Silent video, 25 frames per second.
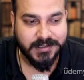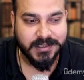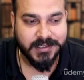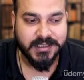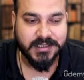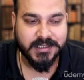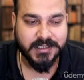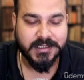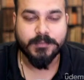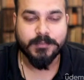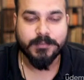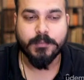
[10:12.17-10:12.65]

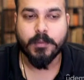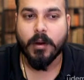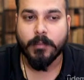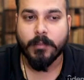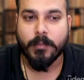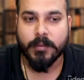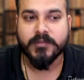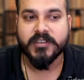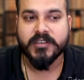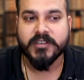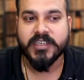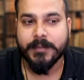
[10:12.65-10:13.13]
This
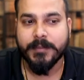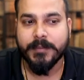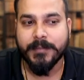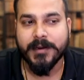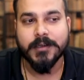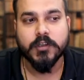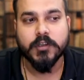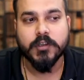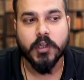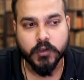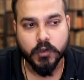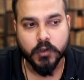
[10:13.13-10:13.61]
problem statement
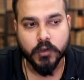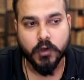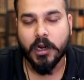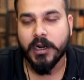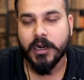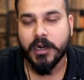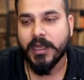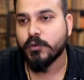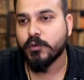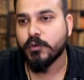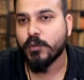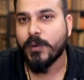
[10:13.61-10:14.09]
is also
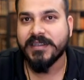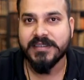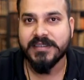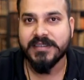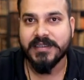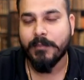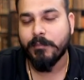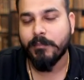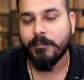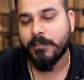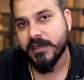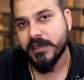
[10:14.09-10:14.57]
called as one
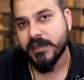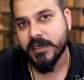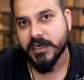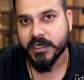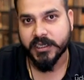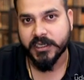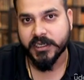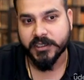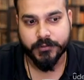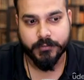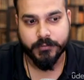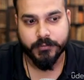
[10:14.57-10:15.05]
sample
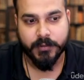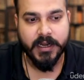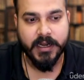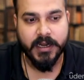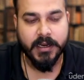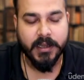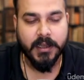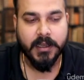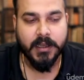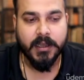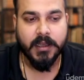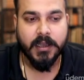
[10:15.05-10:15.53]
t-test, right?